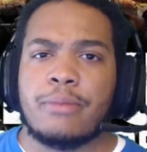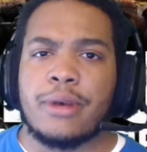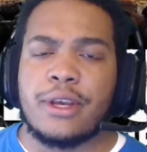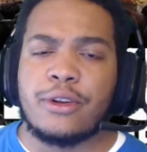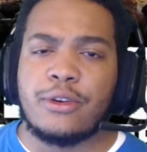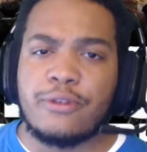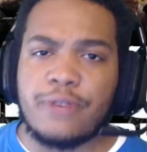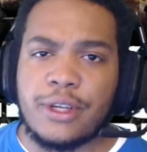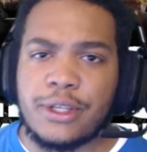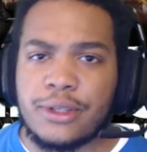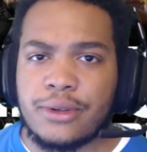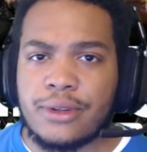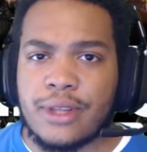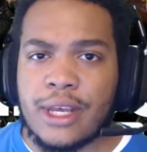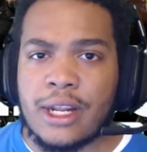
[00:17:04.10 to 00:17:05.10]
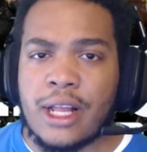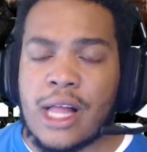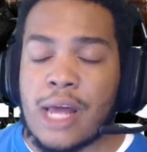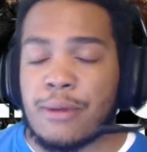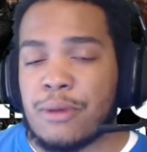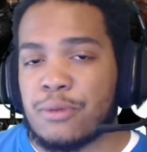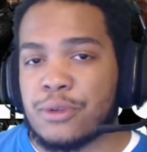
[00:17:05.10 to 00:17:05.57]
new feature that a lot of
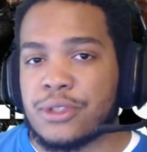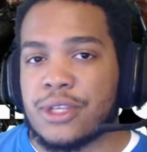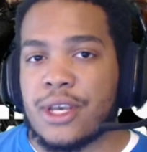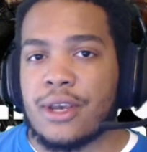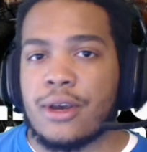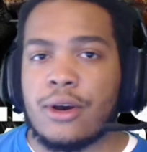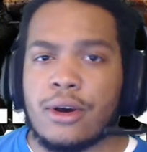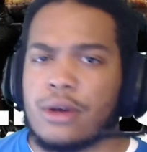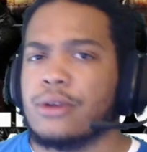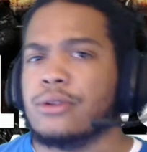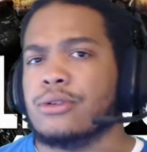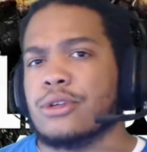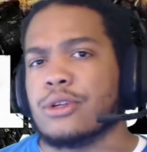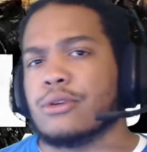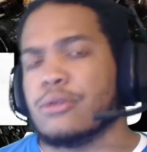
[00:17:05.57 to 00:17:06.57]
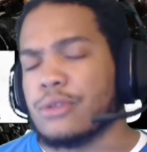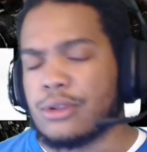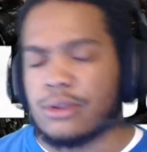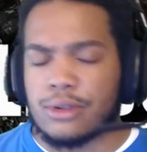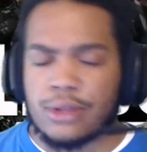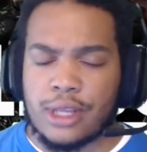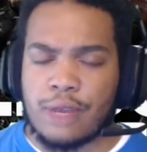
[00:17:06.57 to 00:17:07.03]
people say,
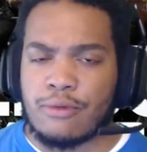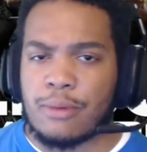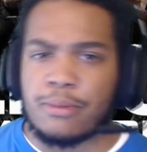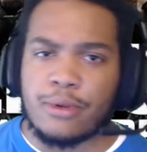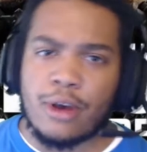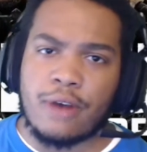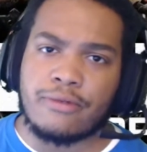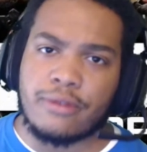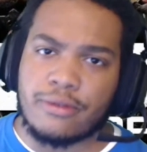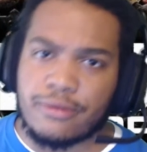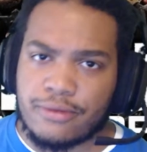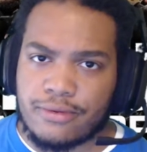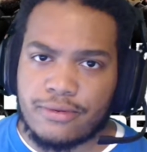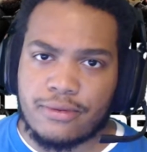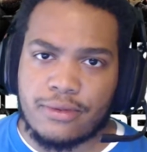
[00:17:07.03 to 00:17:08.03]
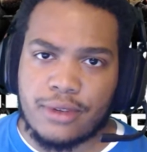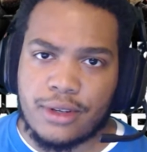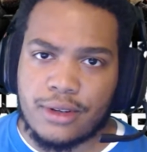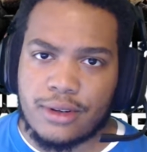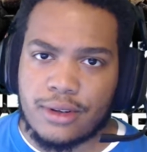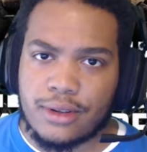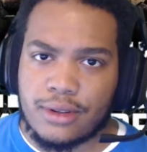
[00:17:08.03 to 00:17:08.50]
they ripped off of
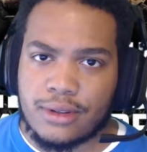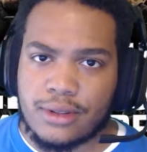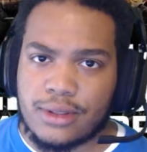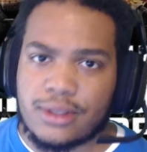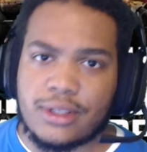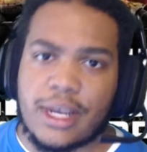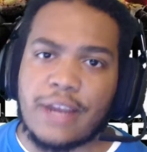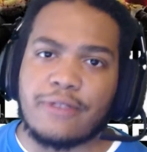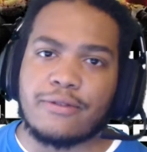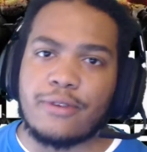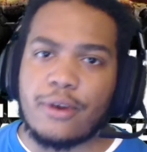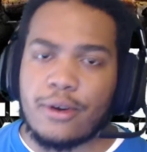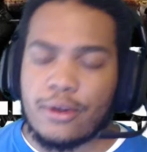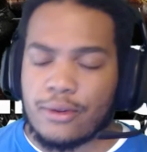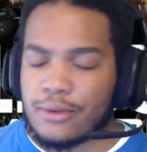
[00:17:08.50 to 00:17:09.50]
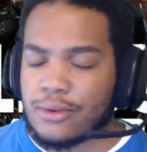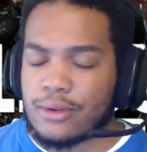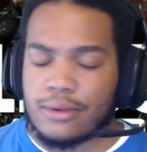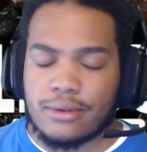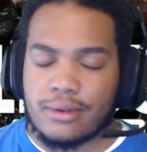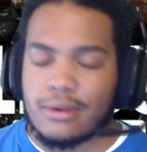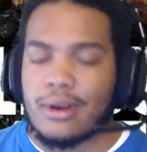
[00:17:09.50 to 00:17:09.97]
Titanfall,
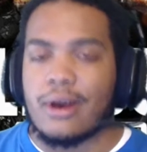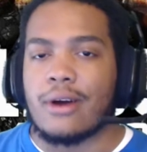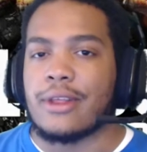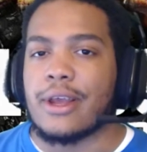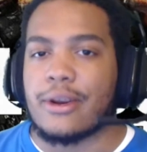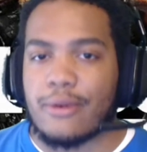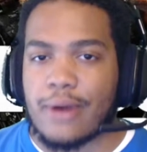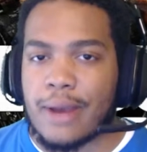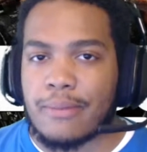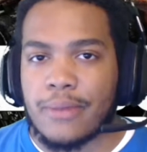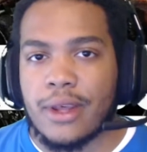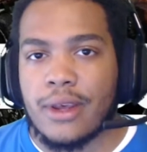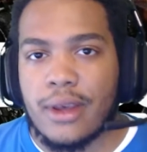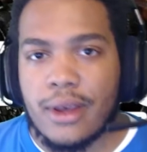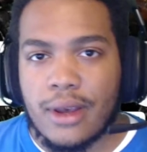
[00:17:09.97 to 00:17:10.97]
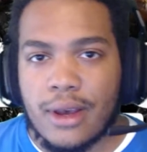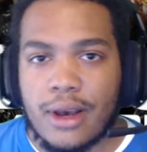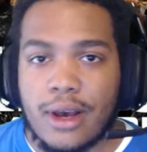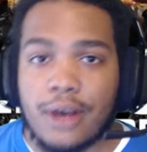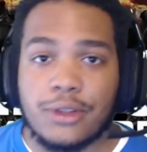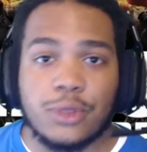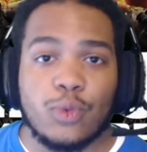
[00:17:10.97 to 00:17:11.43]
all that crap.
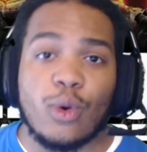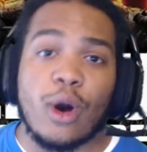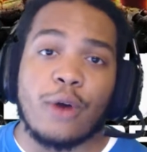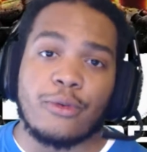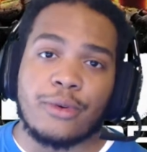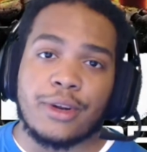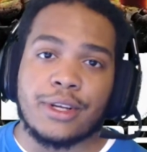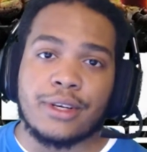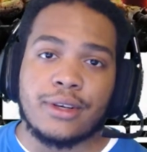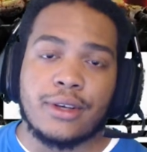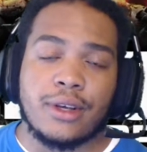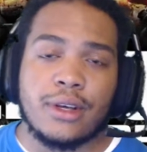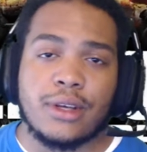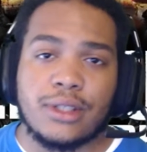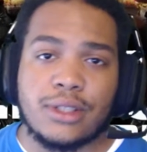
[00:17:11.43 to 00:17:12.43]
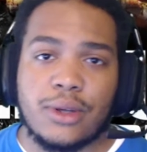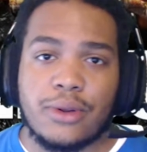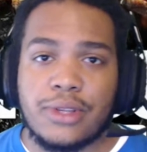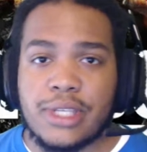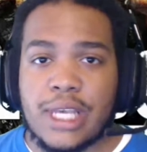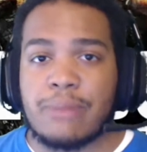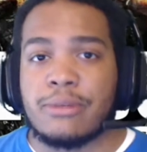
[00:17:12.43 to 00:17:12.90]
It's wall running. So this
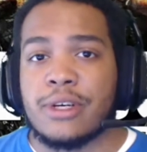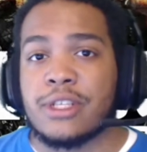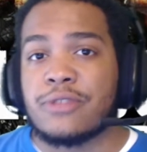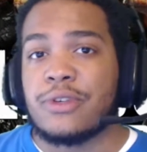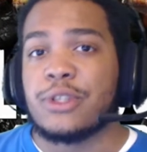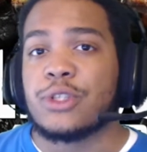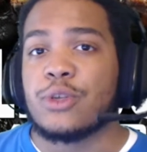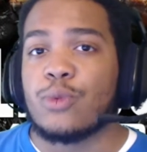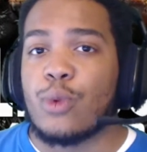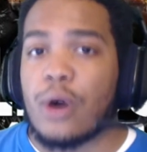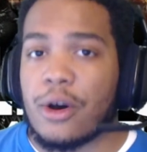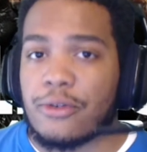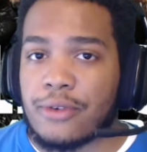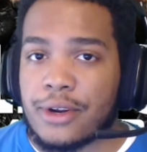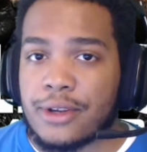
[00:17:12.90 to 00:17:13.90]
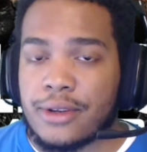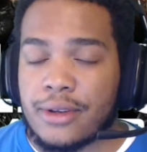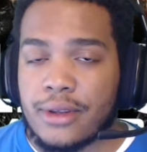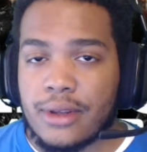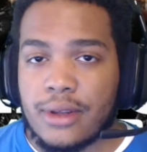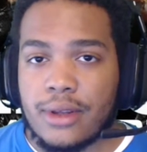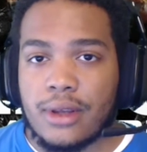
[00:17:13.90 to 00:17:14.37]
game does feature wall running,
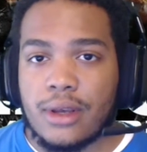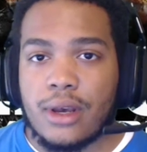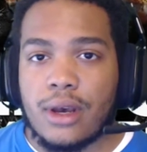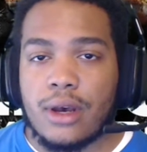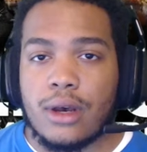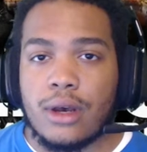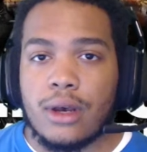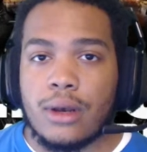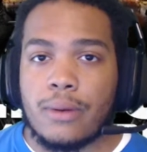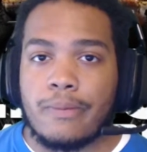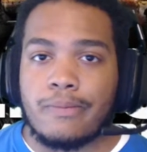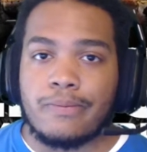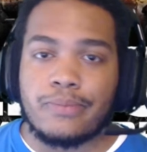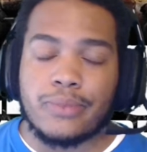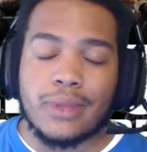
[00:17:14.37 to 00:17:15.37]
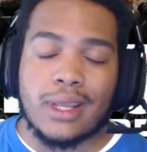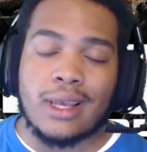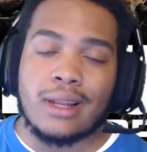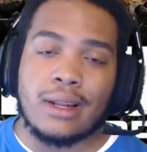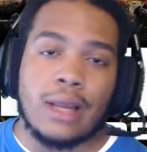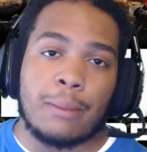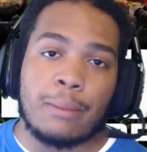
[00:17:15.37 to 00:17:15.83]
and
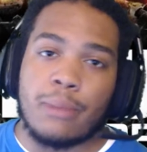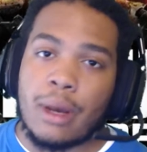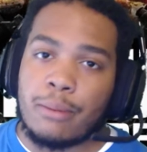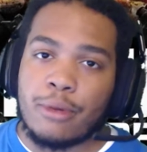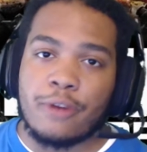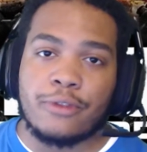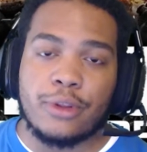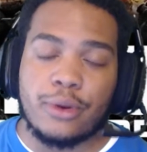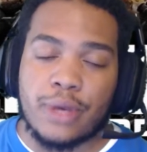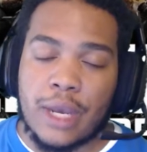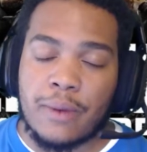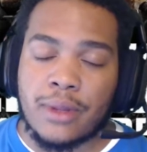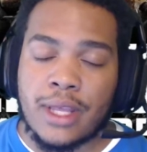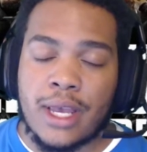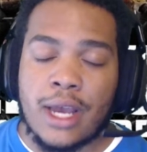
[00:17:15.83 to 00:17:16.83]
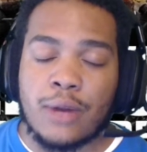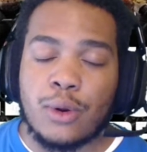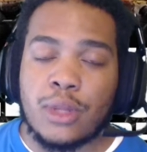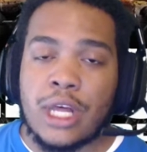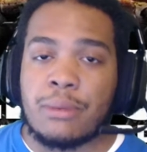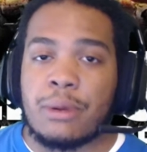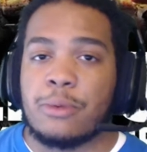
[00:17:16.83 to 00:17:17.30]
I'm perfectly okay with that. I know a lot
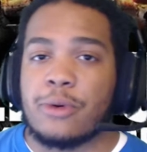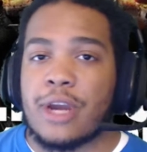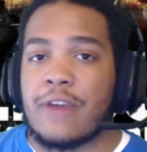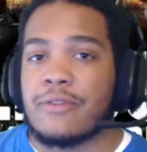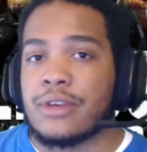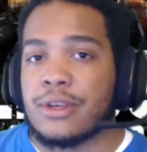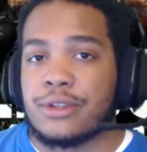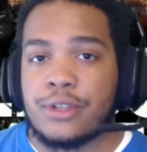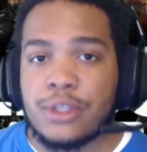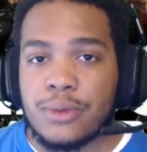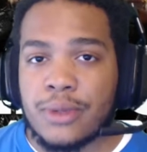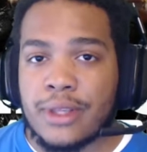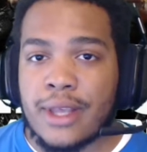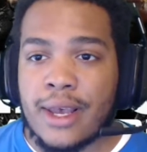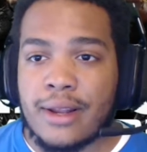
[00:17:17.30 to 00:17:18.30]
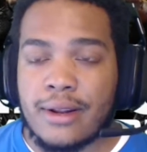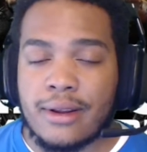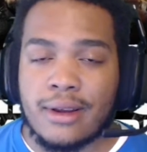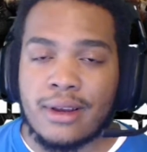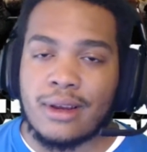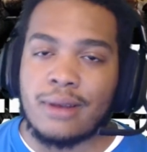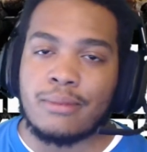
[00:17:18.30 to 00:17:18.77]
of people are having issues with that,
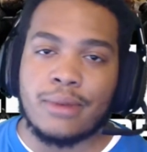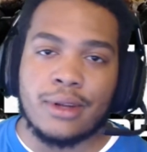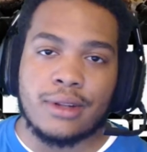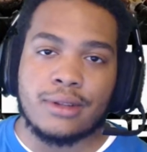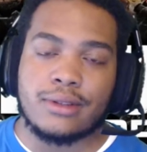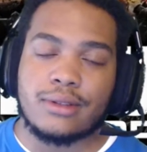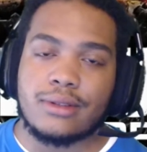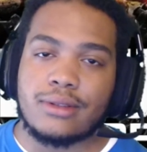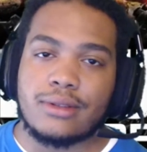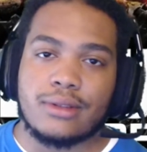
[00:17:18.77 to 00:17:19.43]
but it's